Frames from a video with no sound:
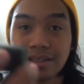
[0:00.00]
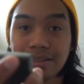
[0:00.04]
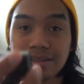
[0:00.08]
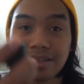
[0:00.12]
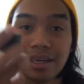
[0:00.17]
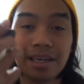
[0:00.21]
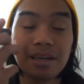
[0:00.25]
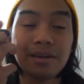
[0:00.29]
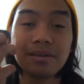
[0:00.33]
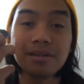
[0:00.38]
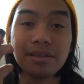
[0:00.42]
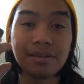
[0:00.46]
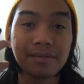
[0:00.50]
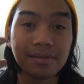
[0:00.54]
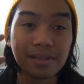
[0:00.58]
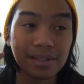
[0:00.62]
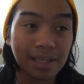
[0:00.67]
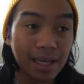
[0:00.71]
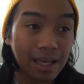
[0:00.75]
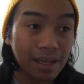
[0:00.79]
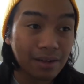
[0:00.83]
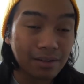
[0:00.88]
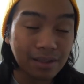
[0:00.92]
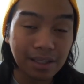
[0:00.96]
They
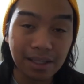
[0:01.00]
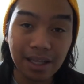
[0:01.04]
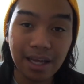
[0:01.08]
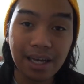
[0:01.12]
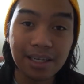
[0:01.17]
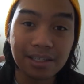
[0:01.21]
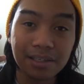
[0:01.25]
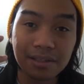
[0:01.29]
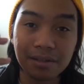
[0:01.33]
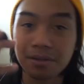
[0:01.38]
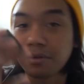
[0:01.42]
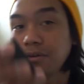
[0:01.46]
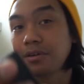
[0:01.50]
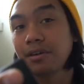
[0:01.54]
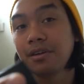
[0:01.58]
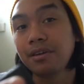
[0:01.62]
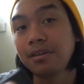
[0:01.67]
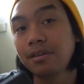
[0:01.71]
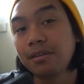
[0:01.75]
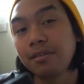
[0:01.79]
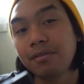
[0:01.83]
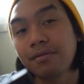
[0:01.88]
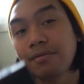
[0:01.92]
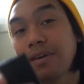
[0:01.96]
only last
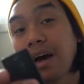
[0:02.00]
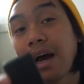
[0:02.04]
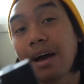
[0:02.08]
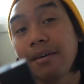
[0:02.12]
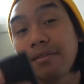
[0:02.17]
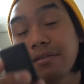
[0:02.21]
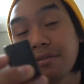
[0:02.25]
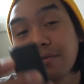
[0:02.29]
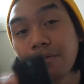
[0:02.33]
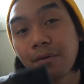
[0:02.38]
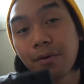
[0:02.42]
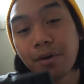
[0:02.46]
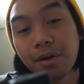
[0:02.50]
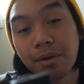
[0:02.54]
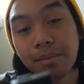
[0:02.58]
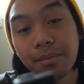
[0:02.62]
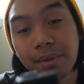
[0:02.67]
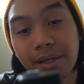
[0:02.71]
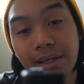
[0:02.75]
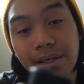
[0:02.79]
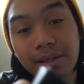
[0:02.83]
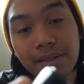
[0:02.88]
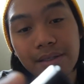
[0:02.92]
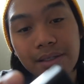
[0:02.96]
35 to 40
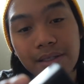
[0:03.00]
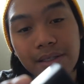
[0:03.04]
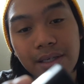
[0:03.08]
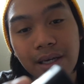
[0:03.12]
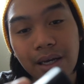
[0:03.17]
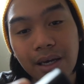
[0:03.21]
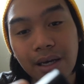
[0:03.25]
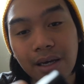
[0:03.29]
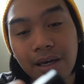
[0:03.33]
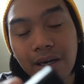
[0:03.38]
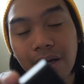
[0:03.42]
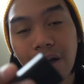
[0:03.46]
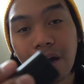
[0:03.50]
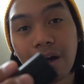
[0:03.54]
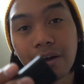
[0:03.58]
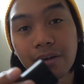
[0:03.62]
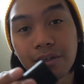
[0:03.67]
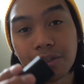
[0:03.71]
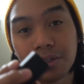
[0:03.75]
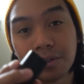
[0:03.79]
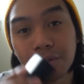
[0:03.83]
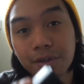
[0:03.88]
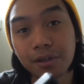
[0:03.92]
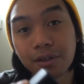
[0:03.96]
minutes on
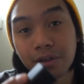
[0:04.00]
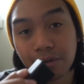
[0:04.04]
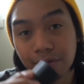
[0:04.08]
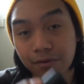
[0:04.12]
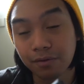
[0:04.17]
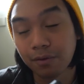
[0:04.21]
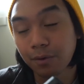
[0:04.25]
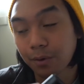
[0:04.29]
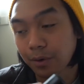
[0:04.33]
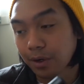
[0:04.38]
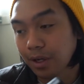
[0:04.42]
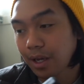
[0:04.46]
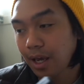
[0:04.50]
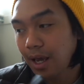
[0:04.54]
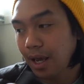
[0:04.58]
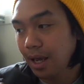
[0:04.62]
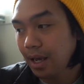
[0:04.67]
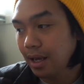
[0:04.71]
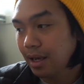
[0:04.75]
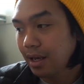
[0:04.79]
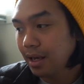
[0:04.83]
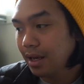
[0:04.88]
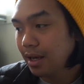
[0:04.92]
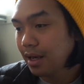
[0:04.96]
shooting on
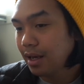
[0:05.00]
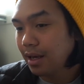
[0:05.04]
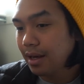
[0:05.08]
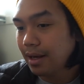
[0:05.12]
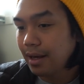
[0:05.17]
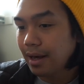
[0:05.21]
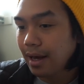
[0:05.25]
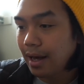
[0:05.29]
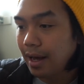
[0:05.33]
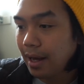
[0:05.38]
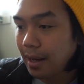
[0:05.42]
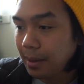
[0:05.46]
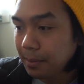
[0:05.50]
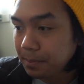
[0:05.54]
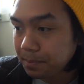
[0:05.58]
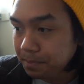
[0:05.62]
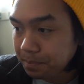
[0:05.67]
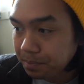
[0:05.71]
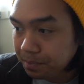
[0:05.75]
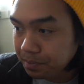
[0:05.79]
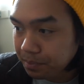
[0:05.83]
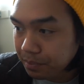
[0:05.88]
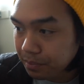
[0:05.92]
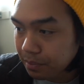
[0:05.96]
4K.
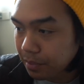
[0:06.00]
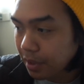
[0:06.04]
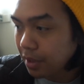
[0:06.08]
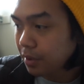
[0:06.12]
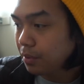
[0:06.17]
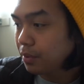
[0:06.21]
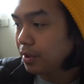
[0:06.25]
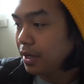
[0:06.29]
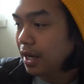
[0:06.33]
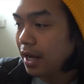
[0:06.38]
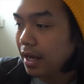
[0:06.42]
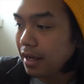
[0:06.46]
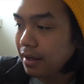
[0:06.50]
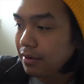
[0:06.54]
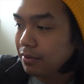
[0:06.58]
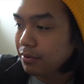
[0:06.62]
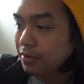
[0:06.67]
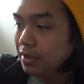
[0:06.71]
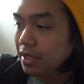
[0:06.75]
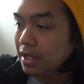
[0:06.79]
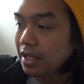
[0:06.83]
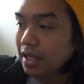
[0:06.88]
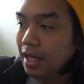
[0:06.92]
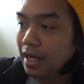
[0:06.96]
But what I
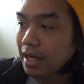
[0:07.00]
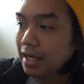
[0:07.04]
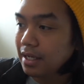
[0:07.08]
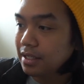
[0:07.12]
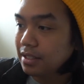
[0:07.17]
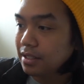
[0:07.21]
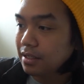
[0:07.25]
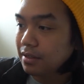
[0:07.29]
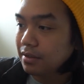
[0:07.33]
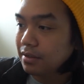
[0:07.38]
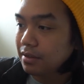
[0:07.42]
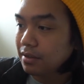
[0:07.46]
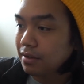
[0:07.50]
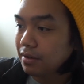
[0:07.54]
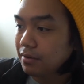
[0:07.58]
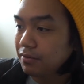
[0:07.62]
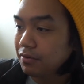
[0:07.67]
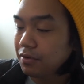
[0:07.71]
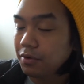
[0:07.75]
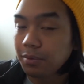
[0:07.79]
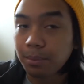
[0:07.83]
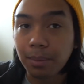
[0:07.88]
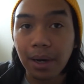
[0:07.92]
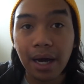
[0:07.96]
realized is,
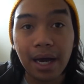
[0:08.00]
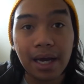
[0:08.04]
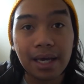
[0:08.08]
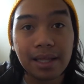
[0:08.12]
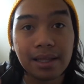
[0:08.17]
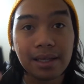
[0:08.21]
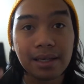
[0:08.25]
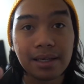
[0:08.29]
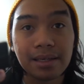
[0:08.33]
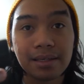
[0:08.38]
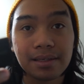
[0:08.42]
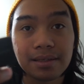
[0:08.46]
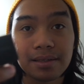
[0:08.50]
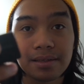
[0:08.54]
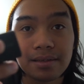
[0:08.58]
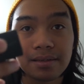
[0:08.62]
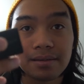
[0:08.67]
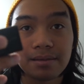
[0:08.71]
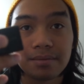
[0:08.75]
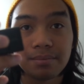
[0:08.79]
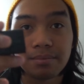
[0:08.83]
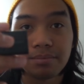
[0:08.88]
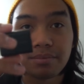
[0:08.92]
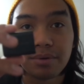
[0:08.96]
if you buy
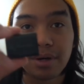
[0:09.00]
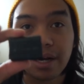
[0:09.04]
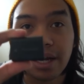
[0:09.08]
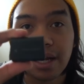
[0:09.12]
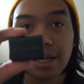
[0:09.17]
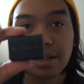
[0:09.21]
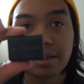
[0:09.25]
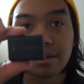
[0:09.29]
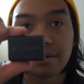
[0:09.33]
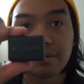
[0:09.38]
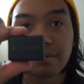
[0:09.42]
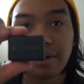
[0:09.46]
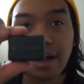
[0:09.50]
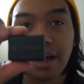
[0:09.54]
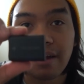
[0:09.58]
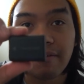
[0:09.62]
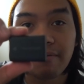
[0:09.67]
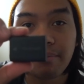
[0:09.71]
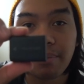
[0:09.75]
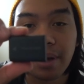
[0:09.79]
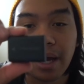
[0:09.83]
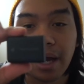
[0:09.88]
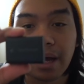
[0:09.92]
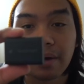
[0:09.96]
these brand, the
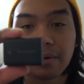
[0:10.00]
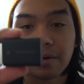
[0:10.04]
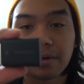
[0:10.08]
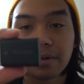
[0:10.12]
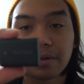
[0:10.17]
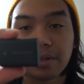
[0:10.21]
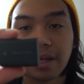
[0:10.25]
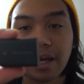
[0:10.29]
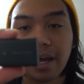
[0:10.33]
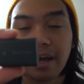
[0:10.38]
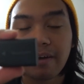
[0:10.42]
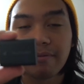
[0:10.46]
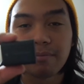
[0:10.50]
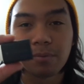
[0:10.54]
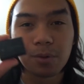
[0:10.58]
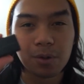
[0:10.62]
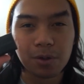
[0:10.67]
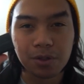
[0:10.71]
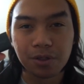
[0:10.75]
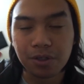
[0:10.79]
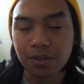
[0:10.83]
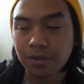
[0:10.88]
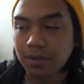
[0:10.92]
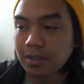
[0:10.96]
RAV Power, they have
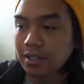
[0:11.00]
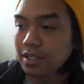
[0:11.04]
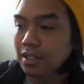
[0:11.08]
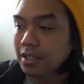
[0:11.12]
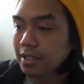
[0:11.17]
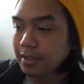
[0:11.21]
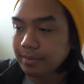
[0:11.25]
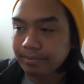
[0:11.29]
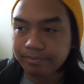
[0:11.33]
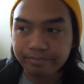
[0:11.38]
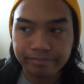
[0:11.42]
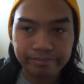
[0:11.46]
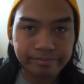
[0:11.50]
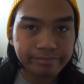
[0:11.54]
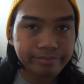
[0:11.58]
more juice in it.